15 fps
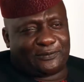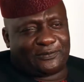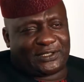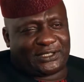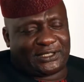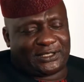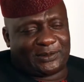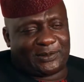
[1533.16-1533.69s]
of
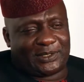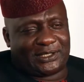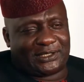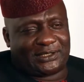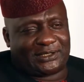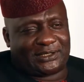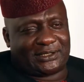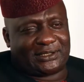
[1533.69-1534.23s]
the
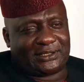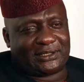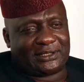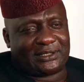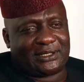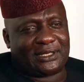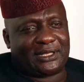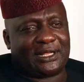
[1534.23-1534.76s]
series.
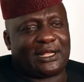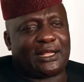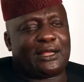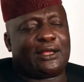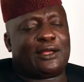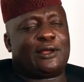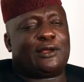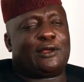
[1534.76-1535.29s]

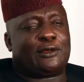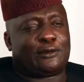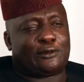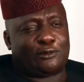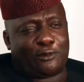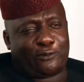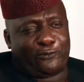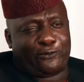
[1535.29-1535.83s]

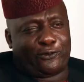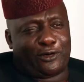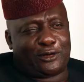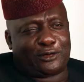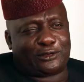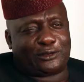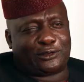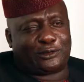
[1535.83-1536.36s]
Look
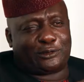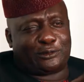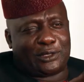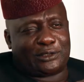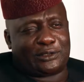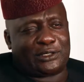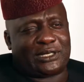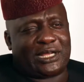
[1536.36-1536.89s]
forward
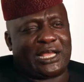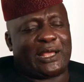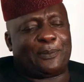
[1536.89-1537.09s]
to another